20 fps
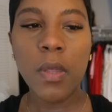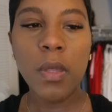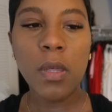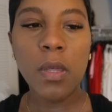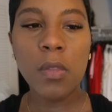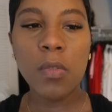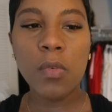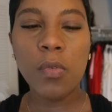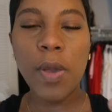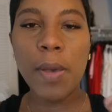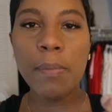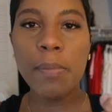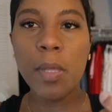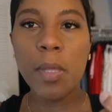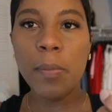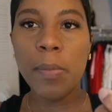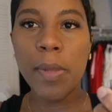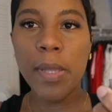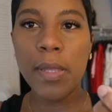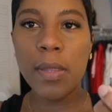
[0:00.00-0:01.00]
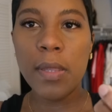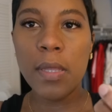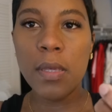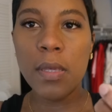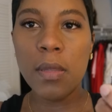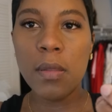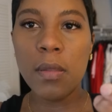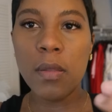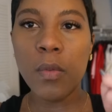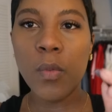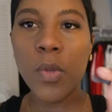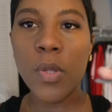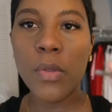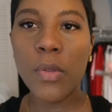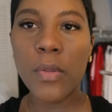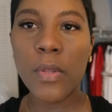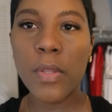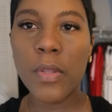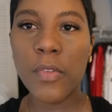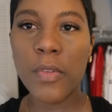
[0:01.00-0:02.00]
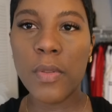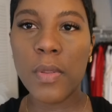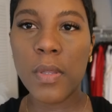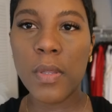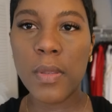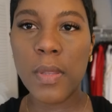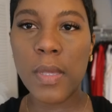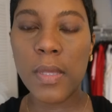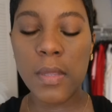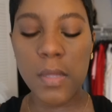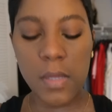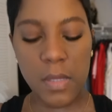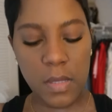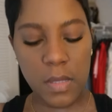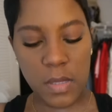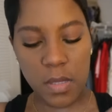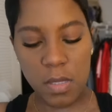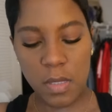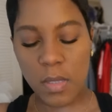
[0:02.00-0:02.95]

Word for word: it's wrapped up like this. Well, it just looks like this